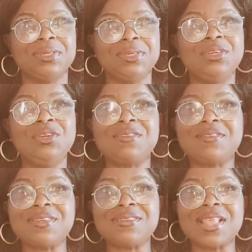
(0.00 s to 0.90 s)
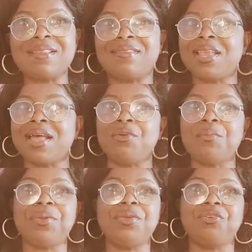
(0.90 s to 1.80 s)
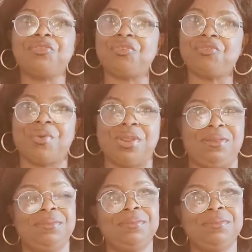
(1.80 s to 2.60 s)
Your sisters, they cannot be your children.